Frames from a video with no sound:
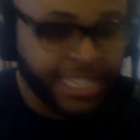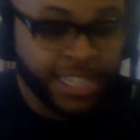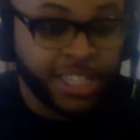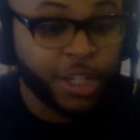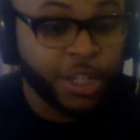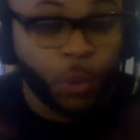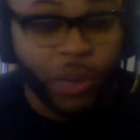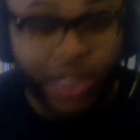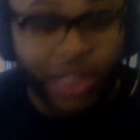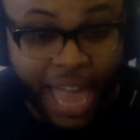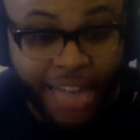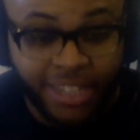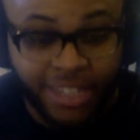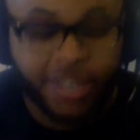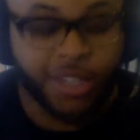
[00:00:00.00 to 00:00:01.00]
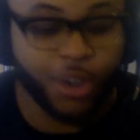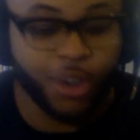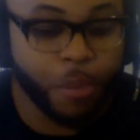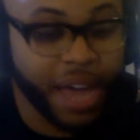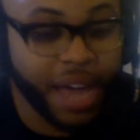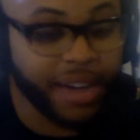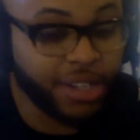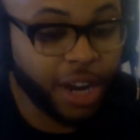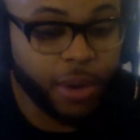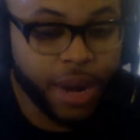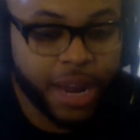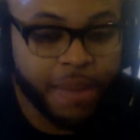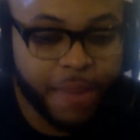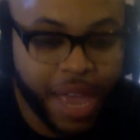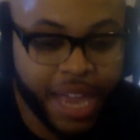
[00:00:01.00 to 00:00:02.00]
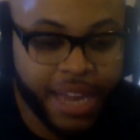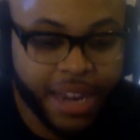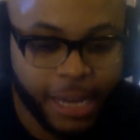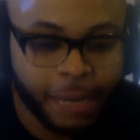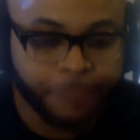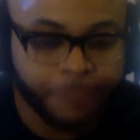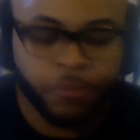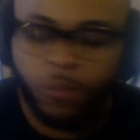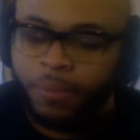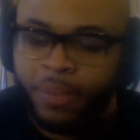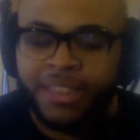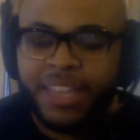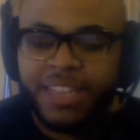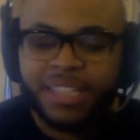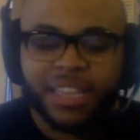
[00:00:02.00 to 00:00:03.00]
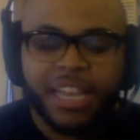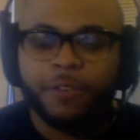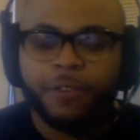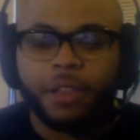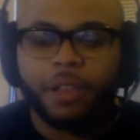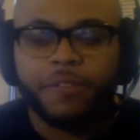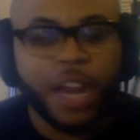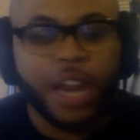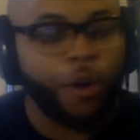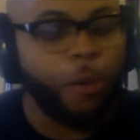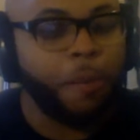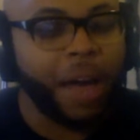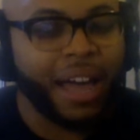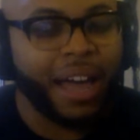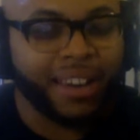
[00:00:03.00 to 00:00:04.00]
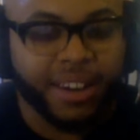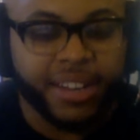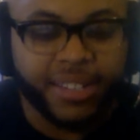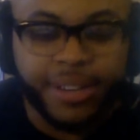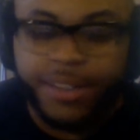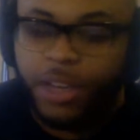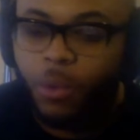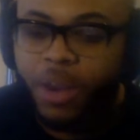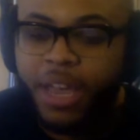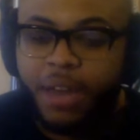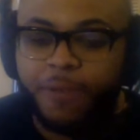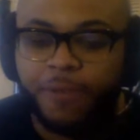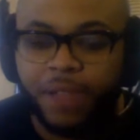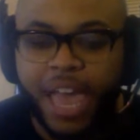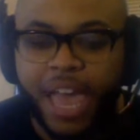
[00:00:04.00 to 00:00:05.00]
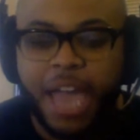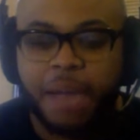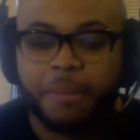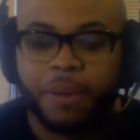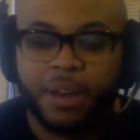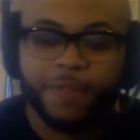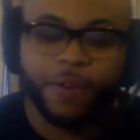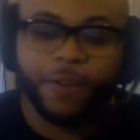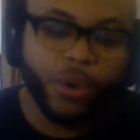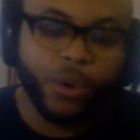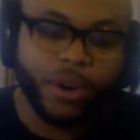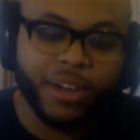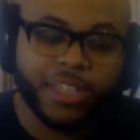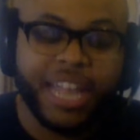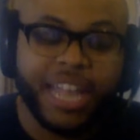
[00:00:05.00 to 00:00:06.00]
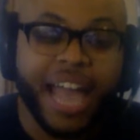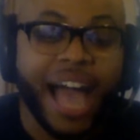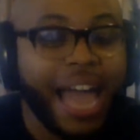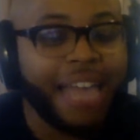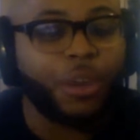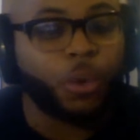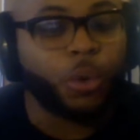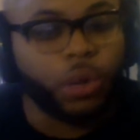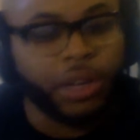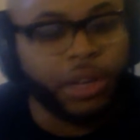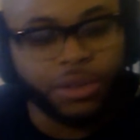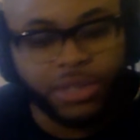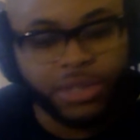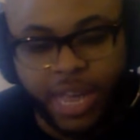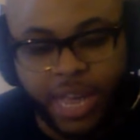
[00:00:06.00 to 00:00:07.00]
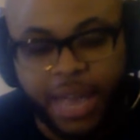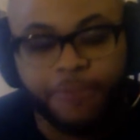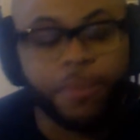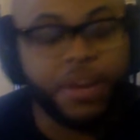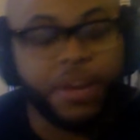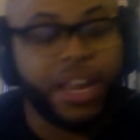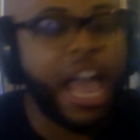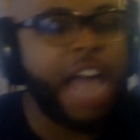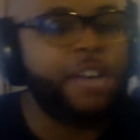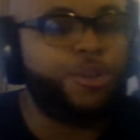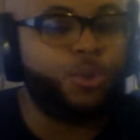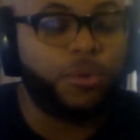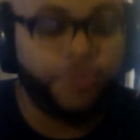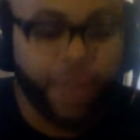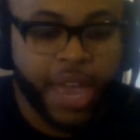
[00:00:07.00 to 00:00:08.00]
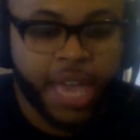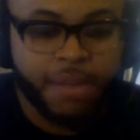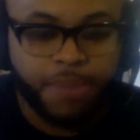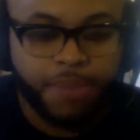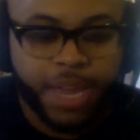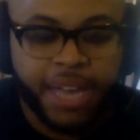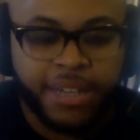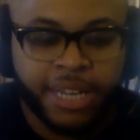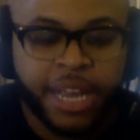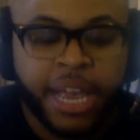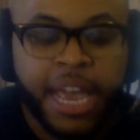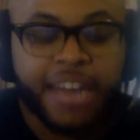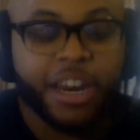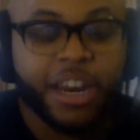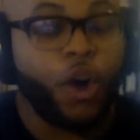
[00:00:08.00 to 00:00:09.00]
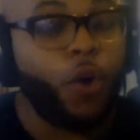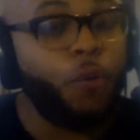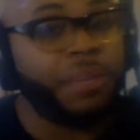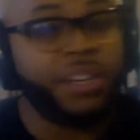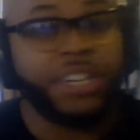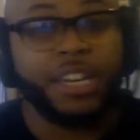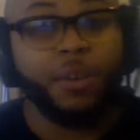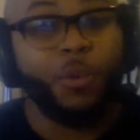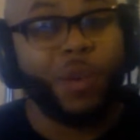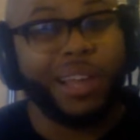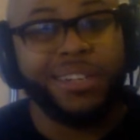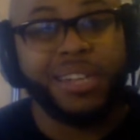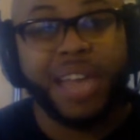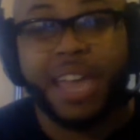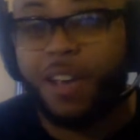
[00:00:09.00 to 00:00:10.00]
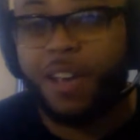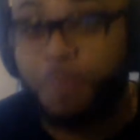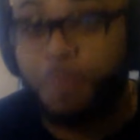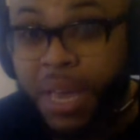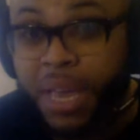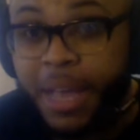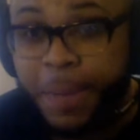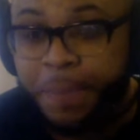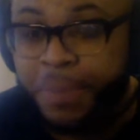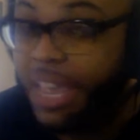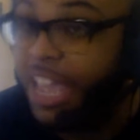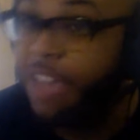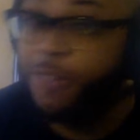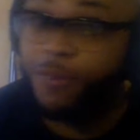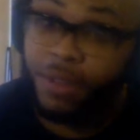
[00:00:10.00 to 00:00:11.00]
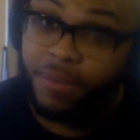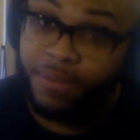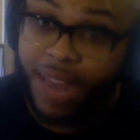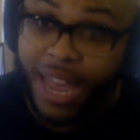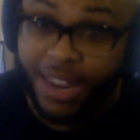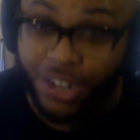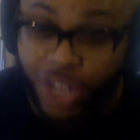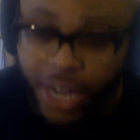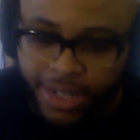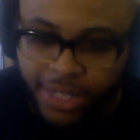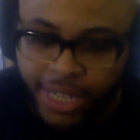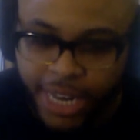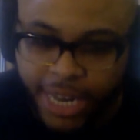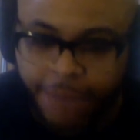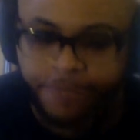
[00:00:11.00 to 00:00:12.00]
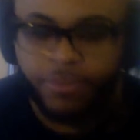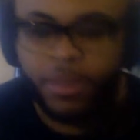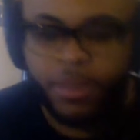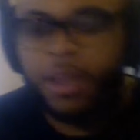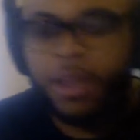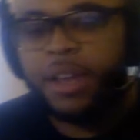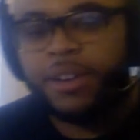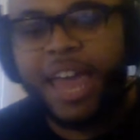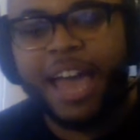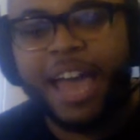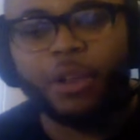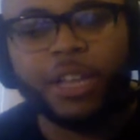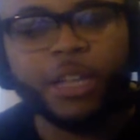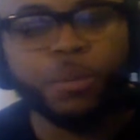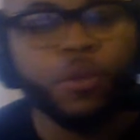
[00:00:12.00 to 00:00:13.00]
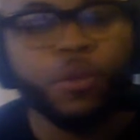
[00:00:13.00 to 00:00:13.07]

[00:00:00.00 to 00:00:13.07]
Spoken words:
just relax because her mind is already made up. This level of narrow-mindedness is a red flag, but of course, they hide the real Sam from the casual fan base in the hope that she wins AFP, if not JC. Now, let's move